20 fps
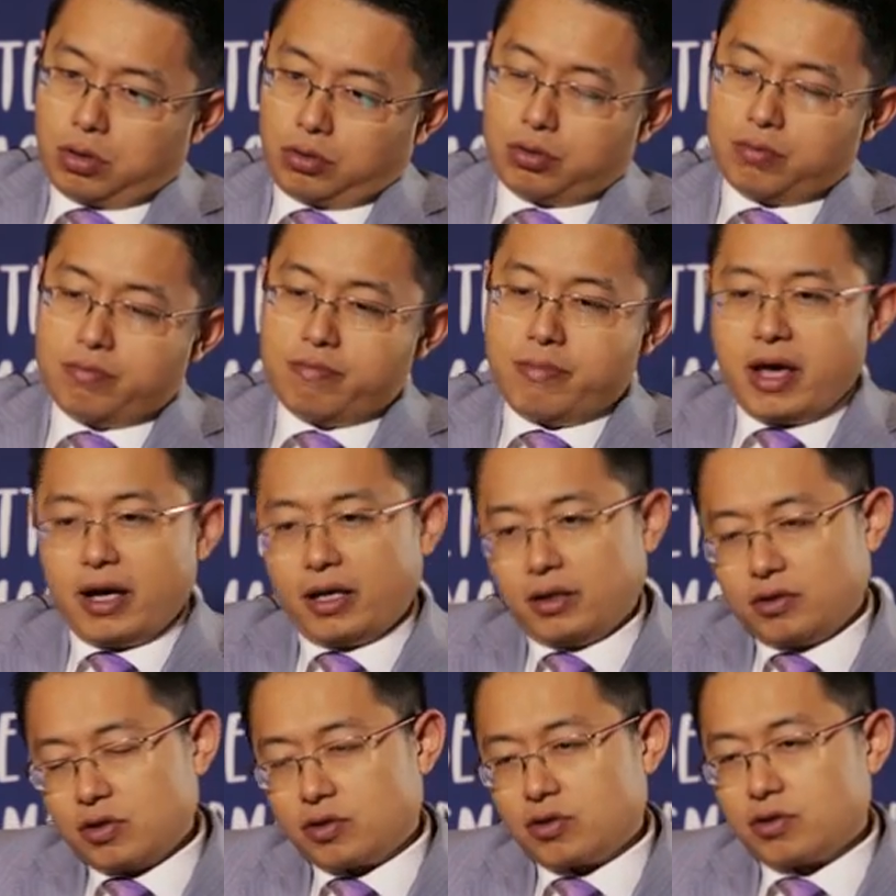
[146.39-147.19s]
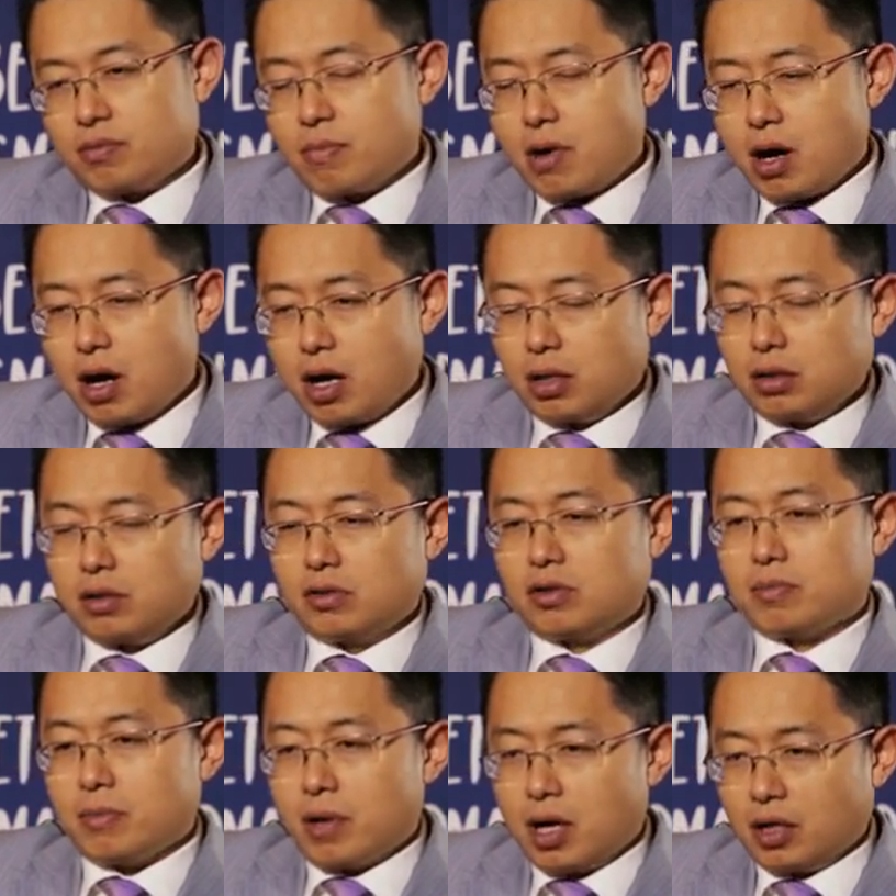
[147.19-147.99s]
to make the
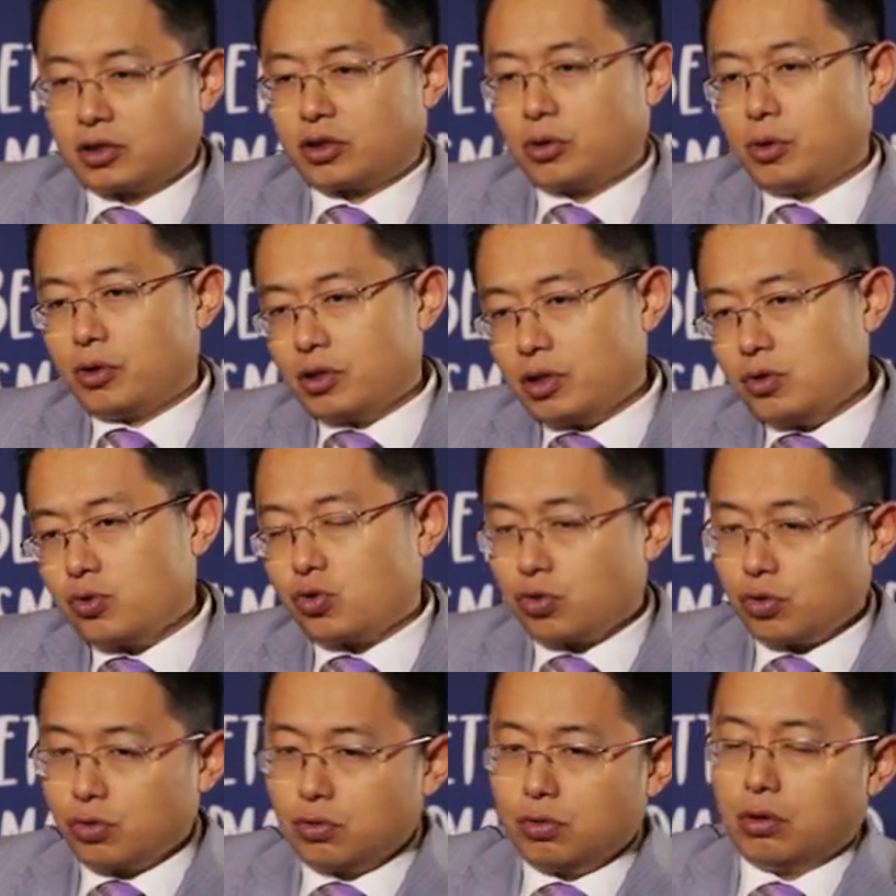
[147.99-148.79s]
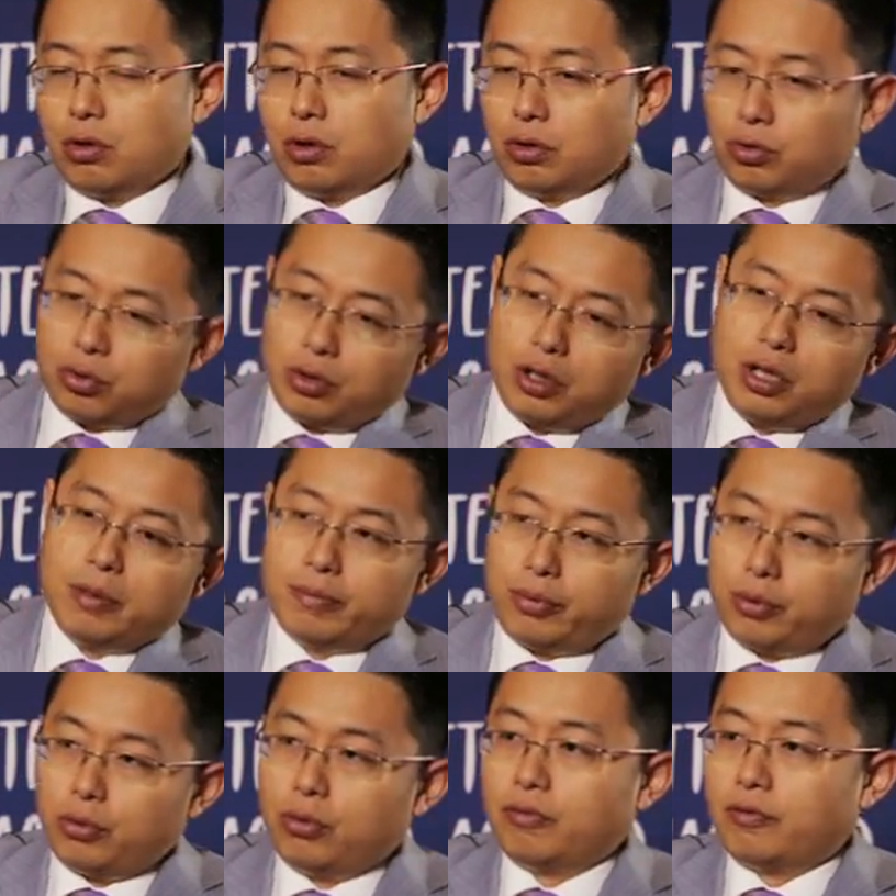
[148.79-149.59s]
smart grid into or to
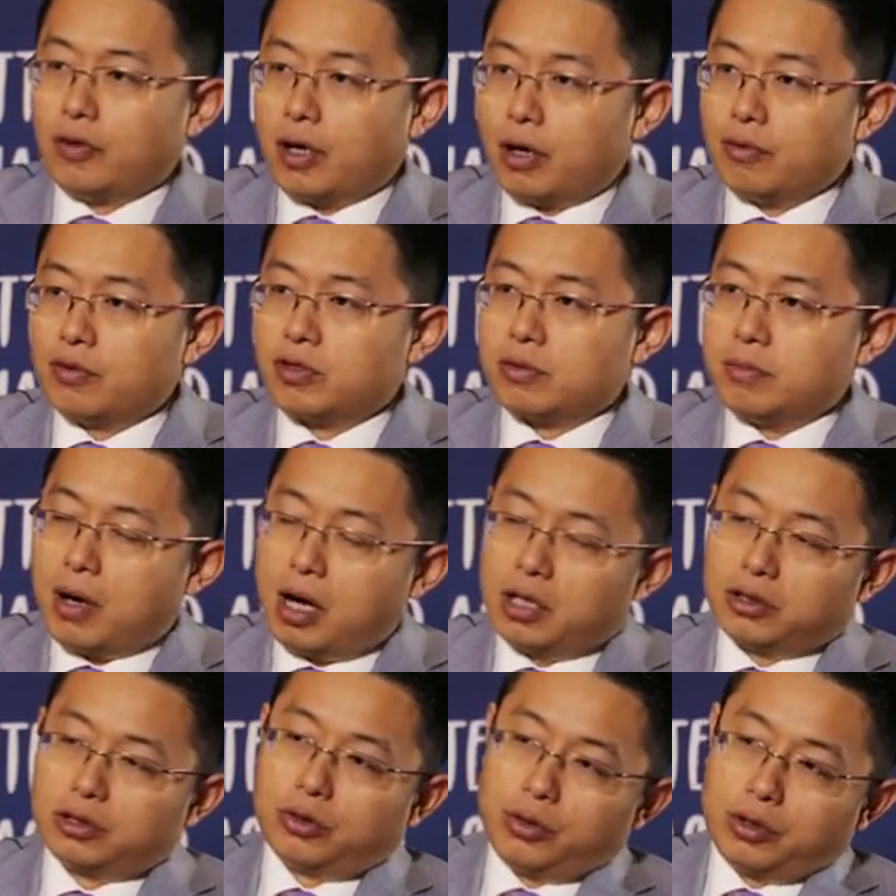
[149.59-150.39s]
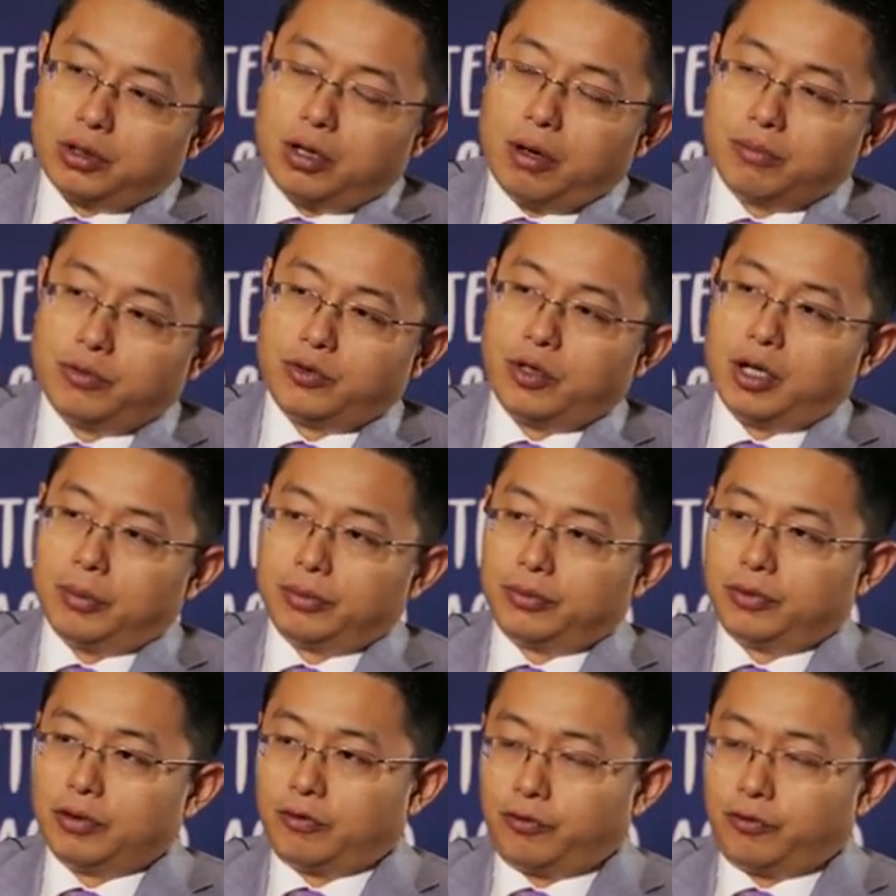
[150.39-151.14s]
improve our smart grid concept.